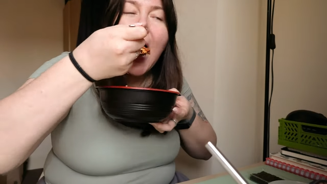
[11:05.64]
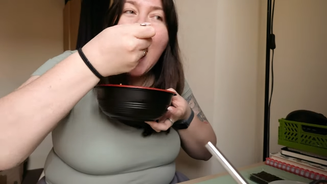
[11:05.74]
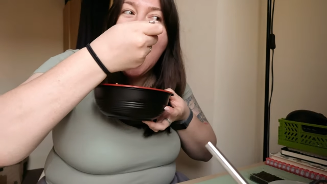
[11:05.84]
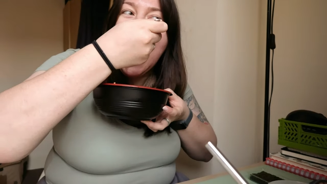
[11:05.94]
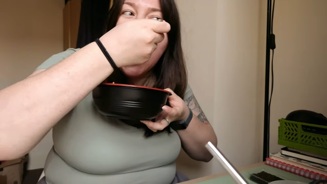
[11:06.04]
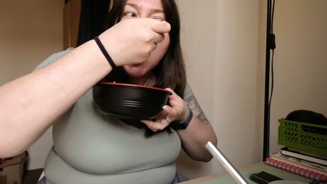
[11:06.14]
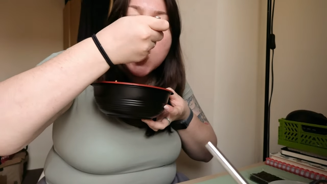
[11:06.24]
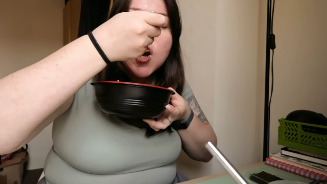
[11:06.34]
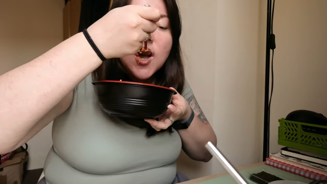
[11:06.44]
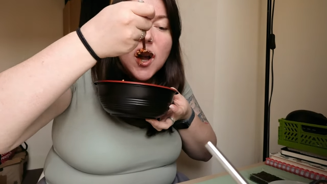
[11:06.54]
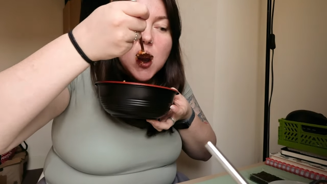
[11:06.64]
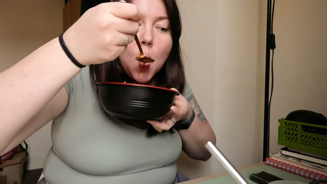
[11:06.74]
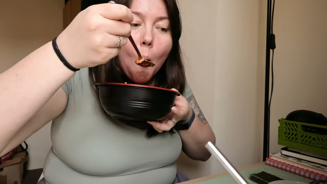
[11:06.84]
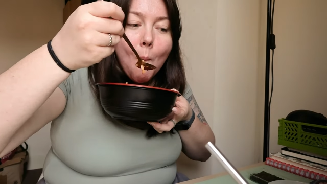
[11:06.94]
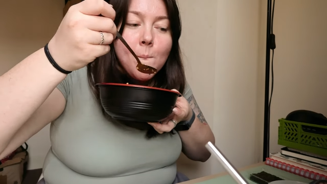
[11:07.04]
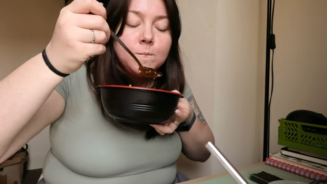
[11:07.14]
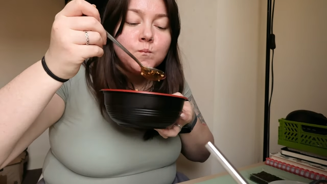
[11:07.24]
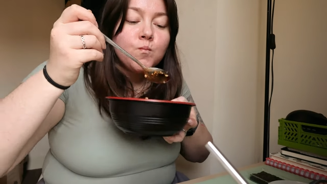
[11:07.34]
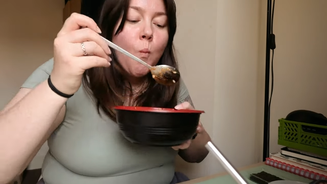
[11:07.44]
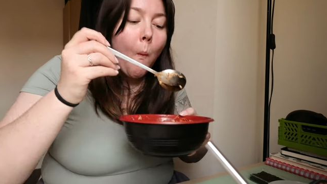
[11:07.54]

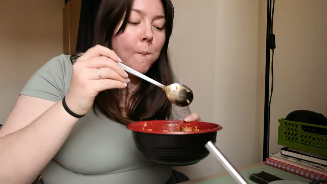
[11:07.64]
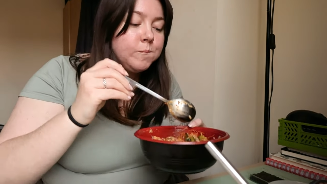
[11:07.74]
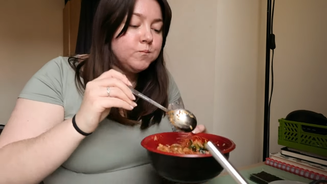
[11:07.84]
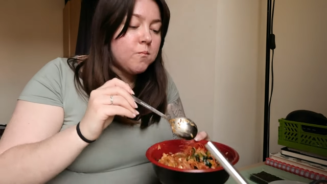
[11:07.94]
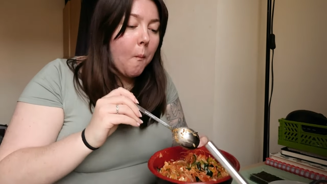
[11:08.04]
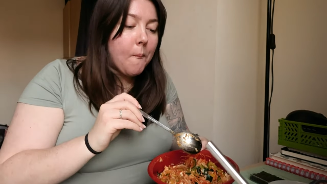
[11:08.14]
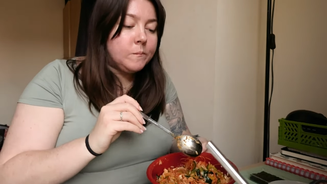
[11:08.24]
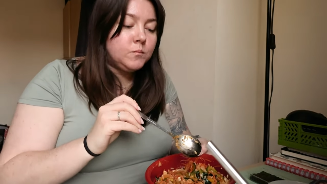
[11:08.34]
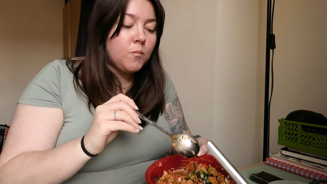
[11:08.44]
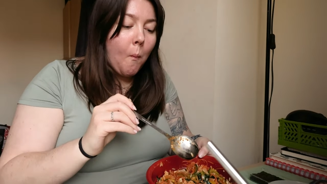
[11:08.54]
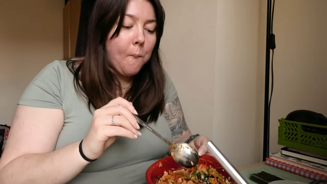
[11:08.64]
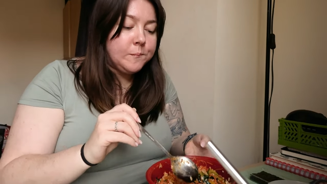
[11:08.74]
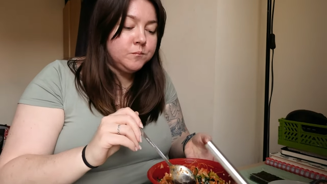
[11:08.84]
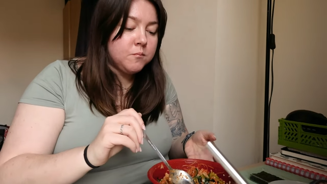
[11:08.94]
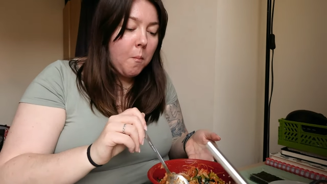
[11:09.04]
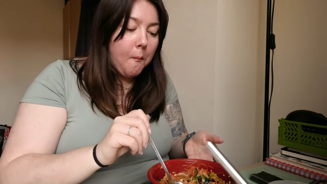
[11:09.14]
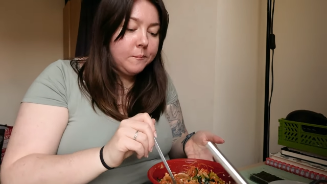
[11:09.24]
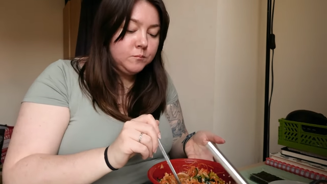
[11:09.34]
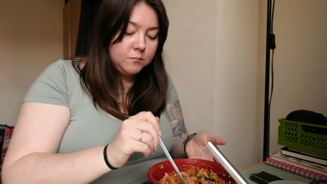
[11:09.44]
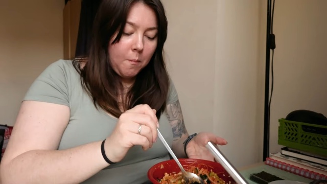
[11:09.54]

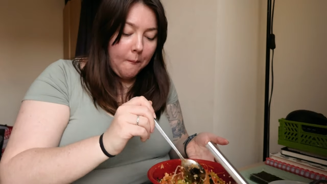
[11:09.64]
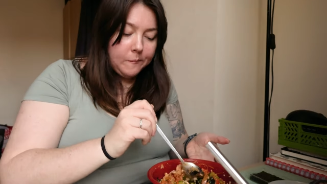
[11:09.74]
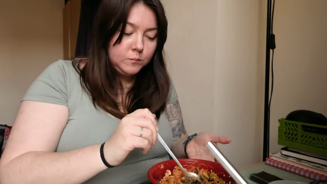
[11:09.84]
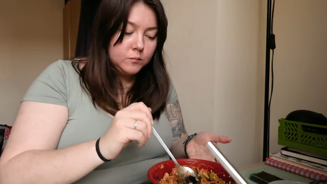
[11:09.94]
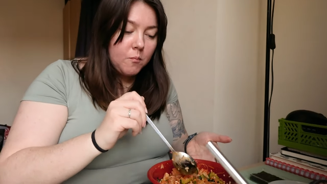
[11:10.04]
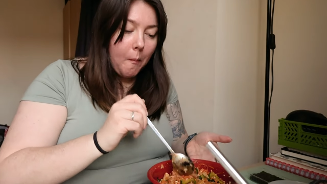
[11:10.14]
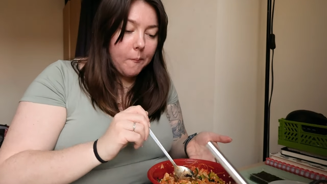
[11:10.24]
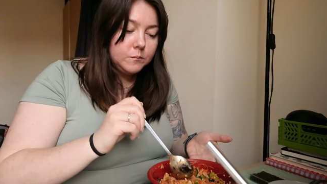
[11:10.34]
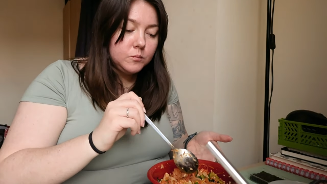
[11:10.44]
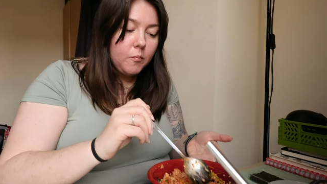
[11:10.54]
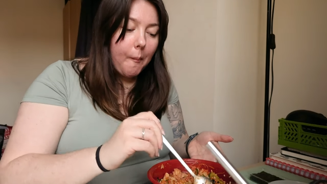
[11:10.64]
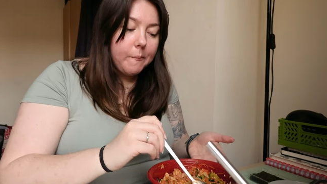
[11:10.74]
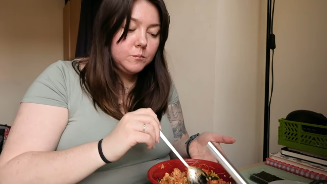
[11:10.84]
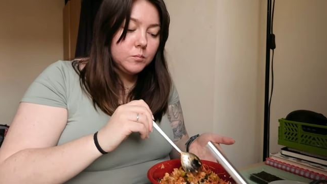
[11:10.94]
(silence)